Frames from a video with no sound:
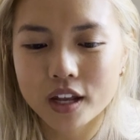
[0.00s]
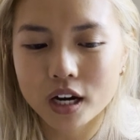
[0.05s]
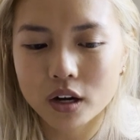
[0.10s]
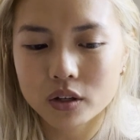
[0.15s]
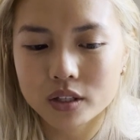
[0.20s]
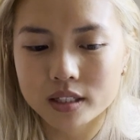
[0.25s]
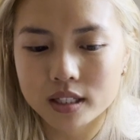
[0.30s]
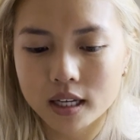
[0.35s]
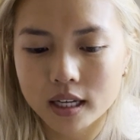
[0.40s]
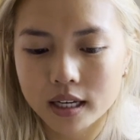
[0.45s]
I
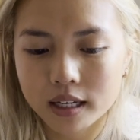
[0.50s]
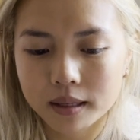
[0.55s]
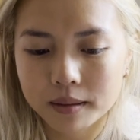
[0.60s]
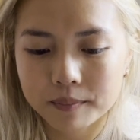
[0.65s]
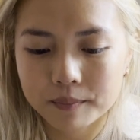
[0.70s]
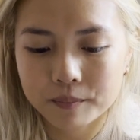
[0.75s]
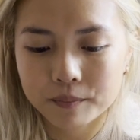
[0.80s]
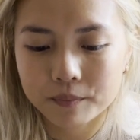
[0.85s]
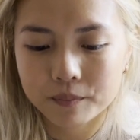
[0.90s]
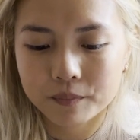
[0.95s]
was like,
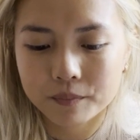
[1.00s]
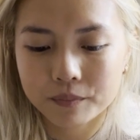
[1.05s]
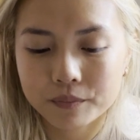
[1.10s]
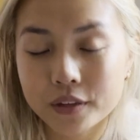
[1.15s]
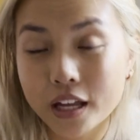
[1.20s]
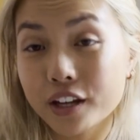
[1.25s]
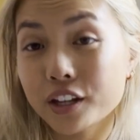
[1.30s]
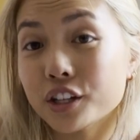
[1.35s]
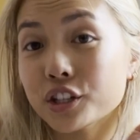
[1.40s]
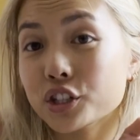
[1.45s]

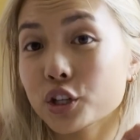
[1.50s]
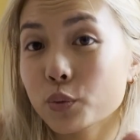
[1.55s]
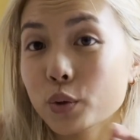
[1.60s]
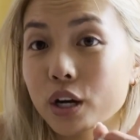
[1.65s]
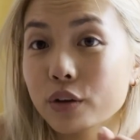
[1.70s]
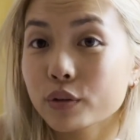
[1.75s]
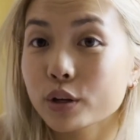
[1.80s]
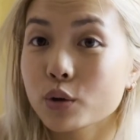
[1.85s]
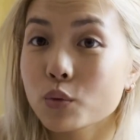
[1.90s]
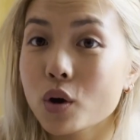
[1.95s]
now you can do
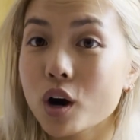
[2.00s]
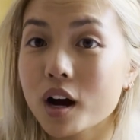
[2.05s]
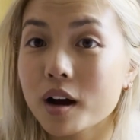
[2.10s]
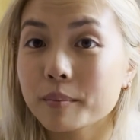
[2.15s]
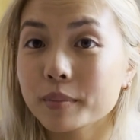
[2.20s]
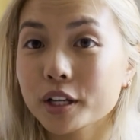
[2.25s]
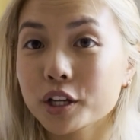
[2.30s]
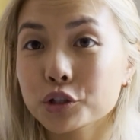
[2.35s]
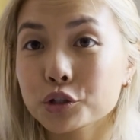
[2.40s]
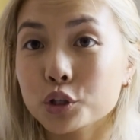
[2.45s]
whatever you want
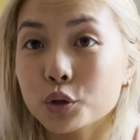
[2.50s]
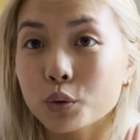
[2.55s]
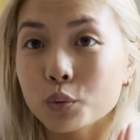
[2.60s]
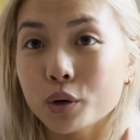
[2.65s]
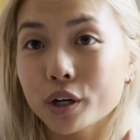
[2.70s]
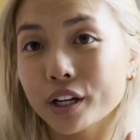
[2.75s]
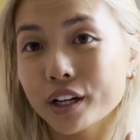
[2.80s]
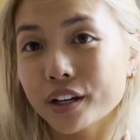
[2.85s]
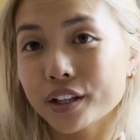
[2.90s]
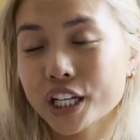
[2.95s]
because you were
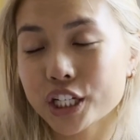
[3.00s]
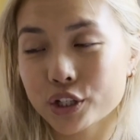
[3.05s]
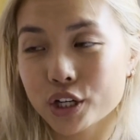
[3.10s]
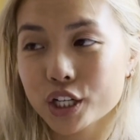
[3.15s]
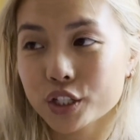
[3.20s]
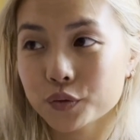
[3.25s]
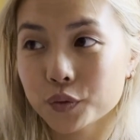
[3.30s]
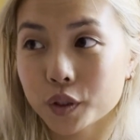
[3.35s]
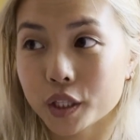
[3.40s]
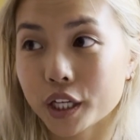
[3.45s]
working on that
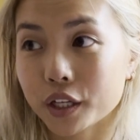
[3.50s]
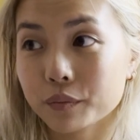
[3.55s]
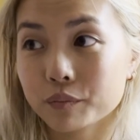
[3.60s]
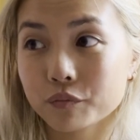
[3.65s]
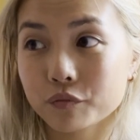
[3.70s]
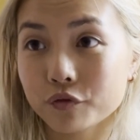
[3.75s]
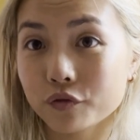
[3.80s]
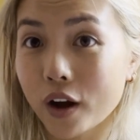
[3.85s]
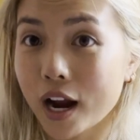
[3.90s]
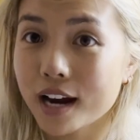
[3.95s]
dress for like
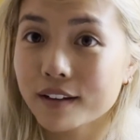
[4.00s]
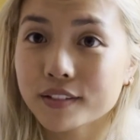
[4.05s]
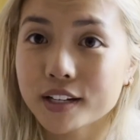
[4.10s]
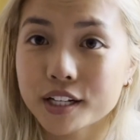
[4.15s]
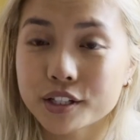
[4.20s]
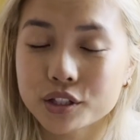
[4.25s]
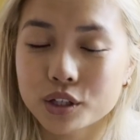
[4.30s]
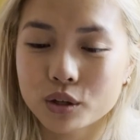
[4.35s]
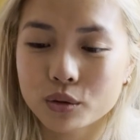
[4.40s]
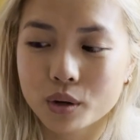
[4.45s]
5
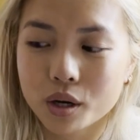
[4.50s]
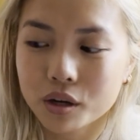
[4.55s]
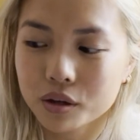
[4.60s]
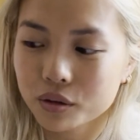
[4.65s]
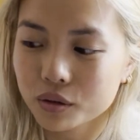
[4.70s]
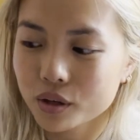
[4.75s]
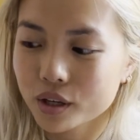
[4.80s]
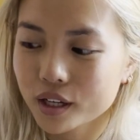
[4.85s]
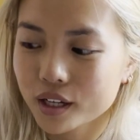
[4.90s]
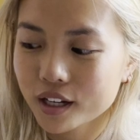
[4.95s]
days in a
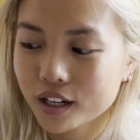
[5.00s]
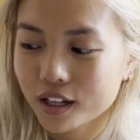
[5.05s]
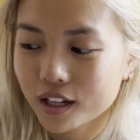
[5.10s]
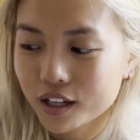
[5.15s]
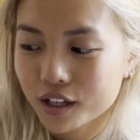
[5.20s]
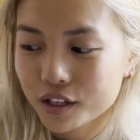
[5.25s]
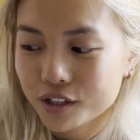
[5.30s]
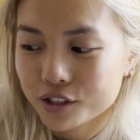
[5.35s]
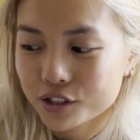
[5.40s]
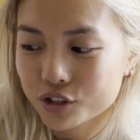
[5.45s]
row.
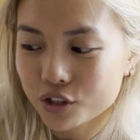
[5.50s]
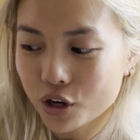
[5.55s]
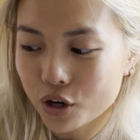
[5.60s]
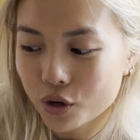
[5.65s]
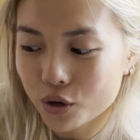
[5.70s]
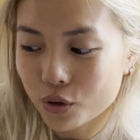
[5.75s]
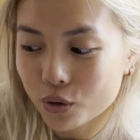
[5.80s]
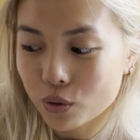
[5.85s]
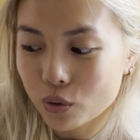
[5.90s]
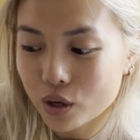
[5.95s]

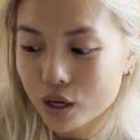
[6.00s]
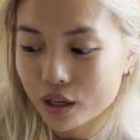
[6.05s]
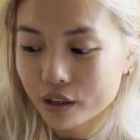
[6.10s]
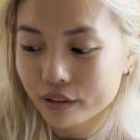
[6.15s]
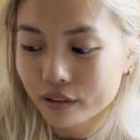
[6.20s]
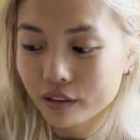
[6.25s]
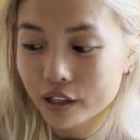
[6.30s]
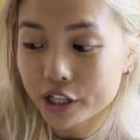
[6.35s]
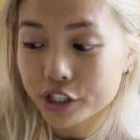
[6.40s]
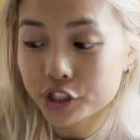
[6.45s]
So
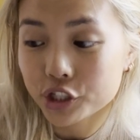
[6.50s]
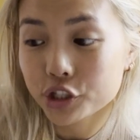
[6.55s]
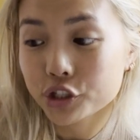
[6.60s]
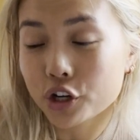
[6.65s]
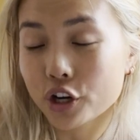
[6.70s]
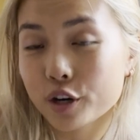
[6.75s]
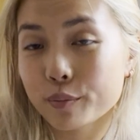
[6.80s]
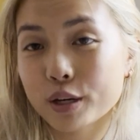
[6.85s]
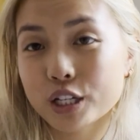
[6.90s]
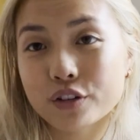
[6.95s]
let's just
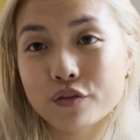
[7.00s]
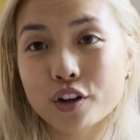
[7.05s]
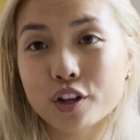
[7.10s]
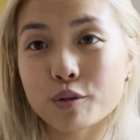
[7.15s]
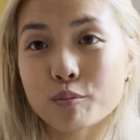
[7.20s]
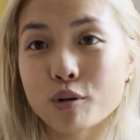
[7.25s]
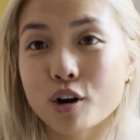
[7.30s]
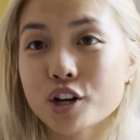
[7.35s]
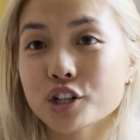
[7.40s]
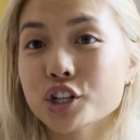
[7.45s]
start a bunch of other
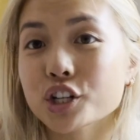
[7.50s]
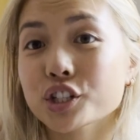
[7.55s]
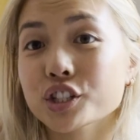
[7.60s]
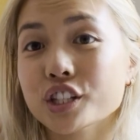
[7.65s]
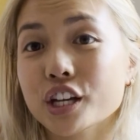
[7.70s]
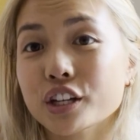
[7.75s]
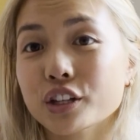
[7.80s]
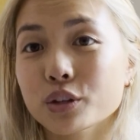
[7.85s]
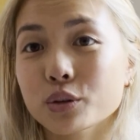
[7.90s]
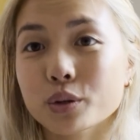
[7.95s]
projects
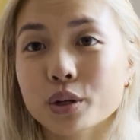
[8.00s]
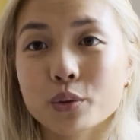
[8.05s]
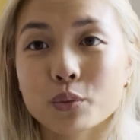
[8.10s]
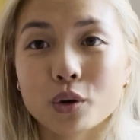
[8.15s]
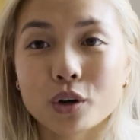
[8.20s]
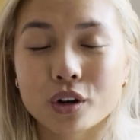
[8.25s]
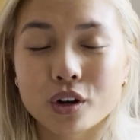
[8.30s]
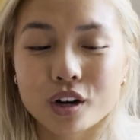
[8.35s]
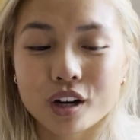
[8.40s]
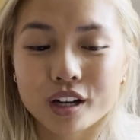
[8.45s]
that you can
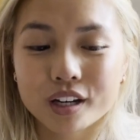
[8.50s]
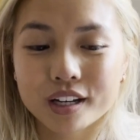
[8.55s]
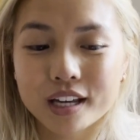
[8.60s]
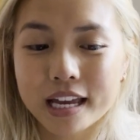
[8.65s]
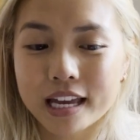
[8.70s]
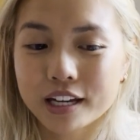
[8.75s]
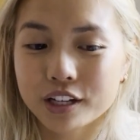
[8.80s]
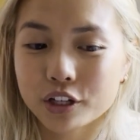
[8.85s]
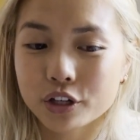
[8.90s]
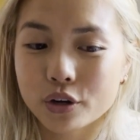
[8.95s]
work on
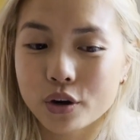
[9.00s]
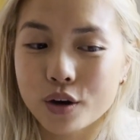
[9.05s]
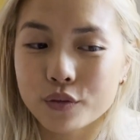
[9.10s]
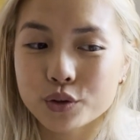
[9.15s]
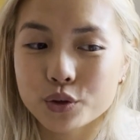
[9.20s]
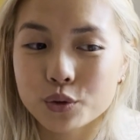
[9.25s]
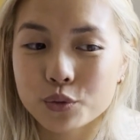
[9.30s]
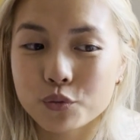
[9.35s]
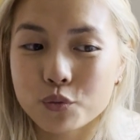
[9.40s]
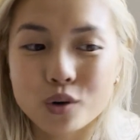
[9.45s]
and you don't have
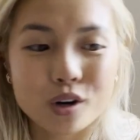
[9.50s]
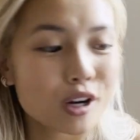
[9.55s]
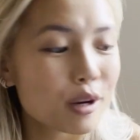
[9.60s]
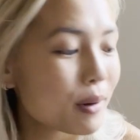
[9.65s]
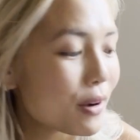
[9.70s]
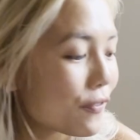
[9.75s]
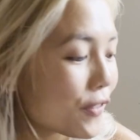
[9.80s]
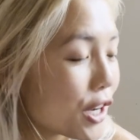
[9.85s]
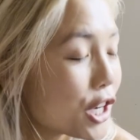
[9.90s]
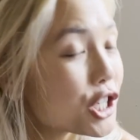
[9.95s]
to worry
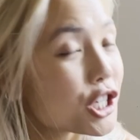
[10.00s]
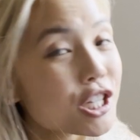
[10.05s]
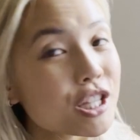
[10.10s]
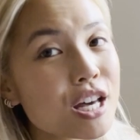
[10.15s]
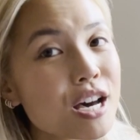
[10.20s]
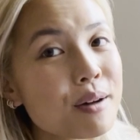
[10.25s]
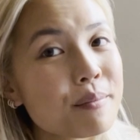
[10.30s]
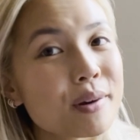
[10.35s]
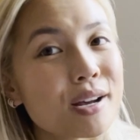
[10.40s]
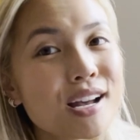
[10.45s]
about finishing
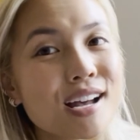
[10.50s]
them.